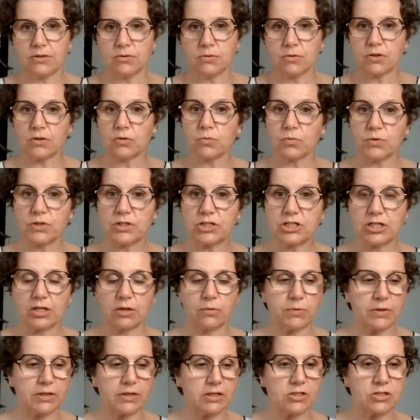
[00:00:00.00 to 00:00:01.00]
You can reach
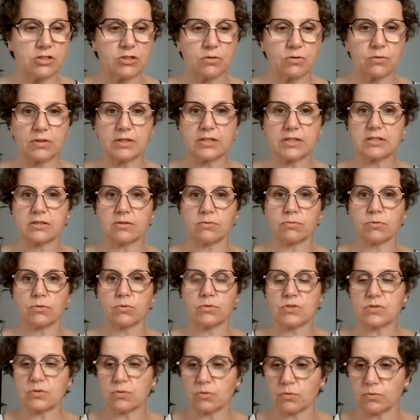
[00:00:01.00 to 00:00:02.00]
out. We can do this
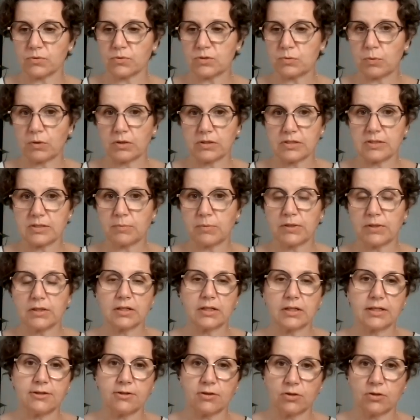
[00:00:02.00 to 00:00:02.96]
through soul responsibility.